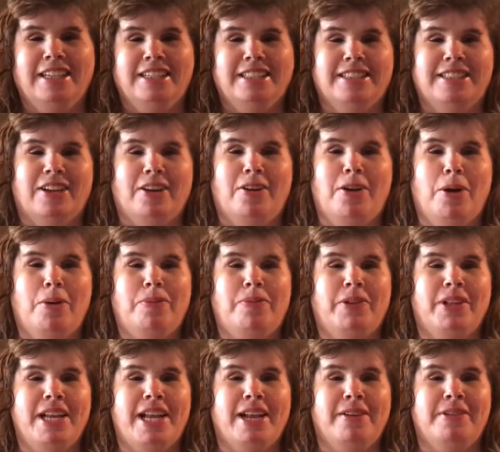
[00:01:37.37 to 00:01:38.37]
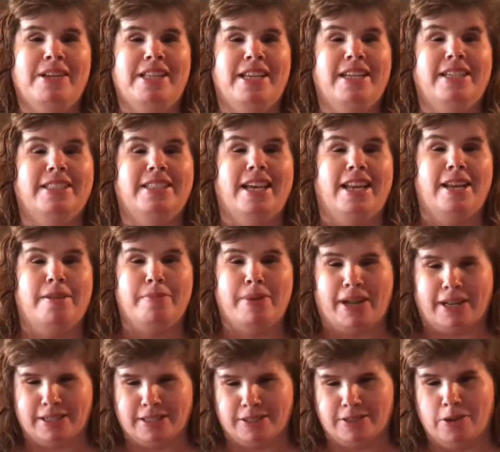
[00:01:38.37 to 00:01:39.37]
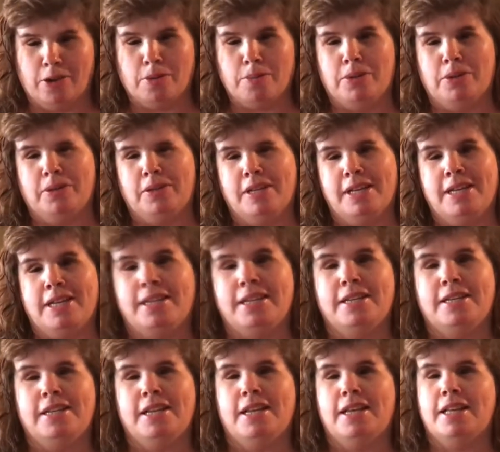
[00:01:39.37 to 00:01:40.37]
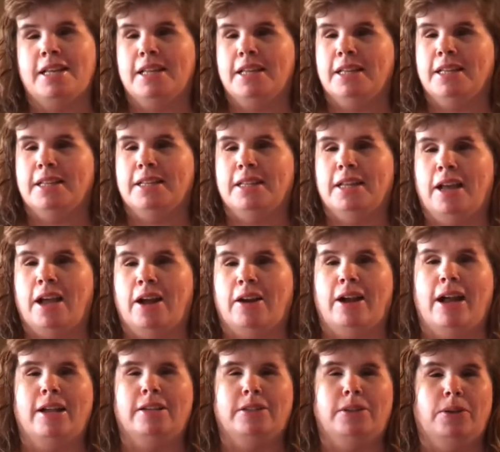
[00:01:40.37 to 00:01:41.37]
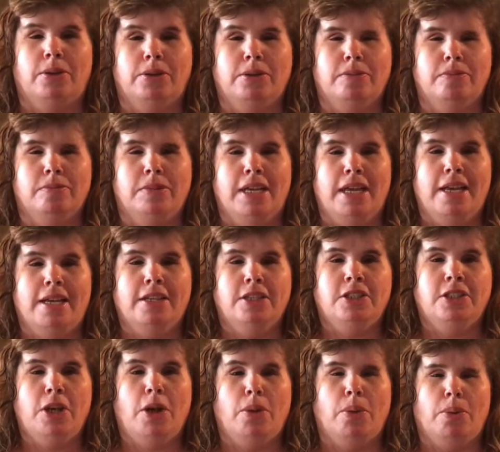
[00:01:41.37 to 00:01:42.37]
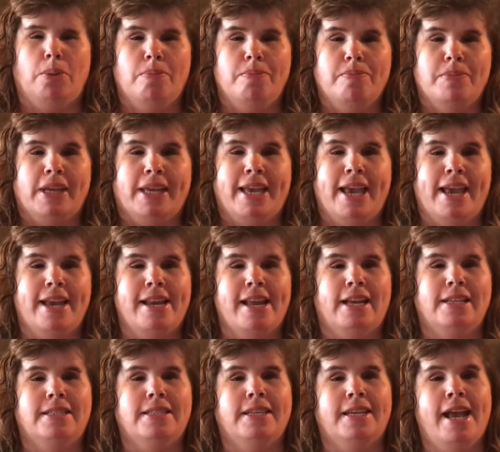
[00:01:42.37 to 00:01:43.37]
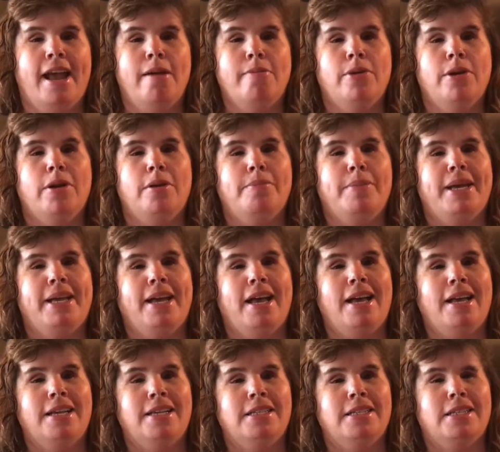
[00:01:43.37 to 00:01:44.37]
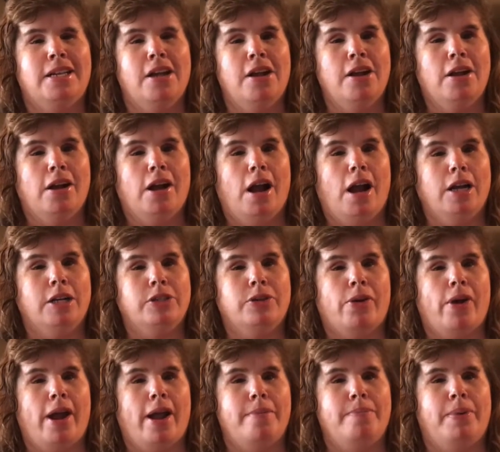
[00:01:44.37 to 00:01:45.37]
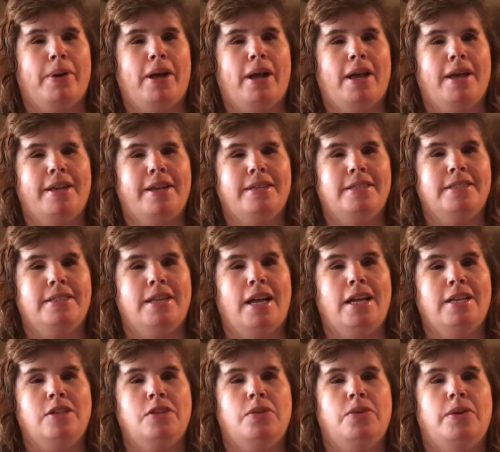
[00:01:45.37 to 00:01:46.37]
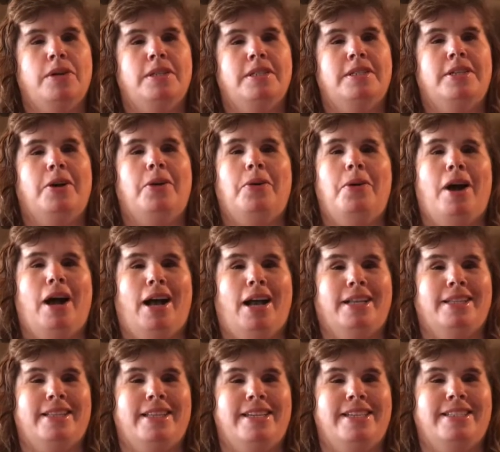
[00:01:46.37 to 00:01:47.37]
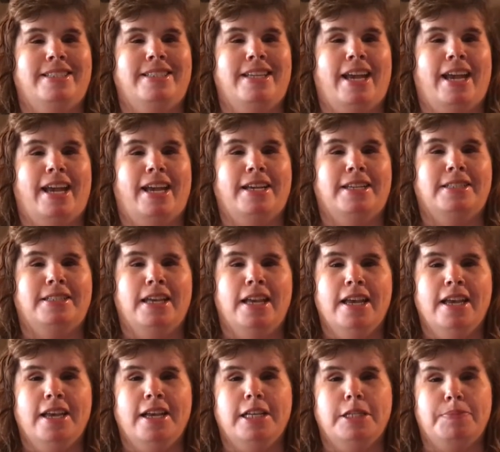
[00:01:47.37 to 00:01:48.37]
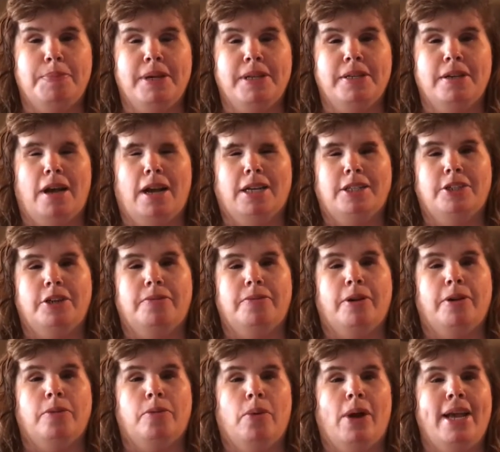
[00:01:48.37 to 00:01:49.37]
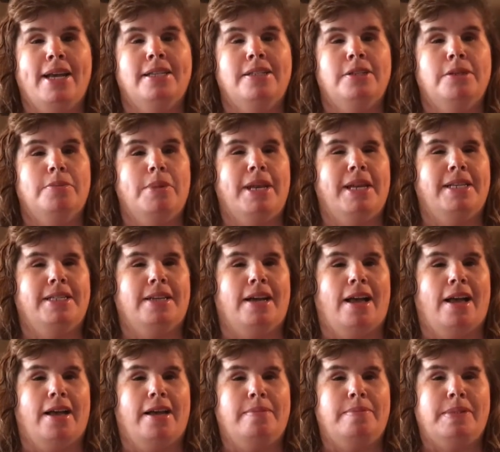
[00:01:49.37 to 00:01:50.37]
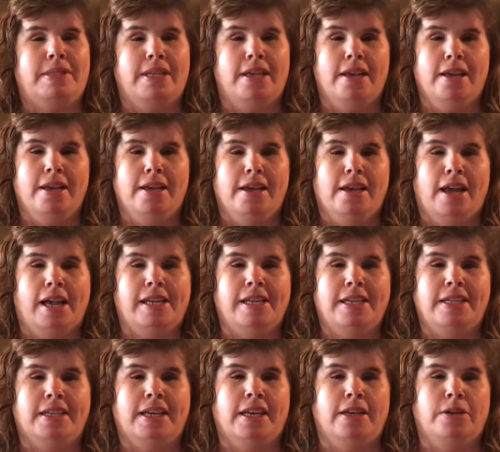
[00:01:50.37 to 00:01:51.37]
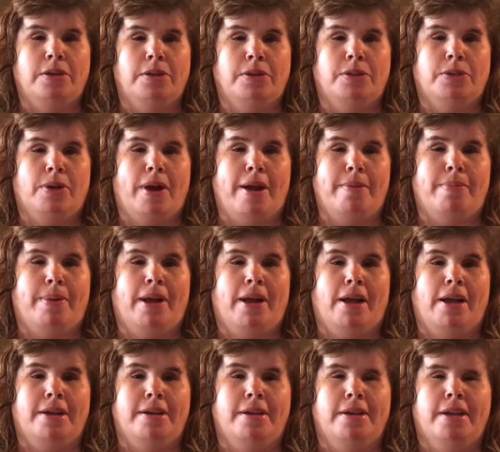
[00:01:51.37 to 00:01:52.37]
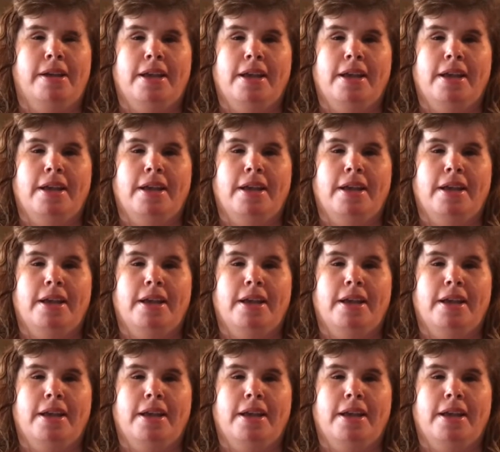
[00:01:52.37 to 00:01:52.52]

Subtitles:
So hopefully everything's getting back to normal in our household. So, Kate has the camera because our tripod is not doing so hot these days. It's been knocked over way too many times. I need to get a new tripod.